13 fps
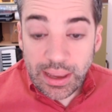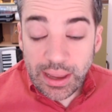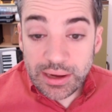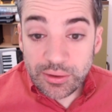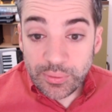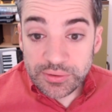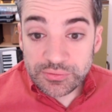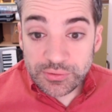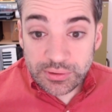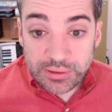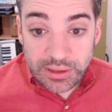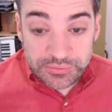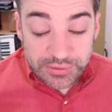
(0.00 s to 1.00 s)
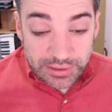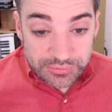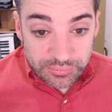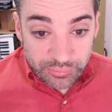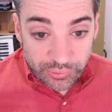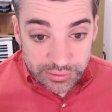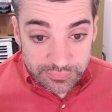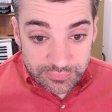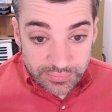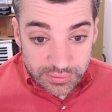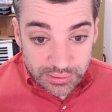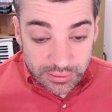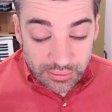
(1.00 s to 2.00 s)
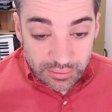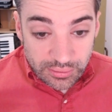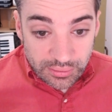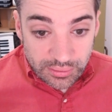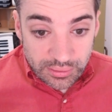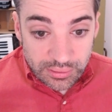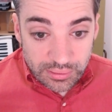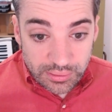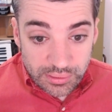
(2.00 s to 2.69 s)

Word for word: Anyway, certain nest eggs in brief are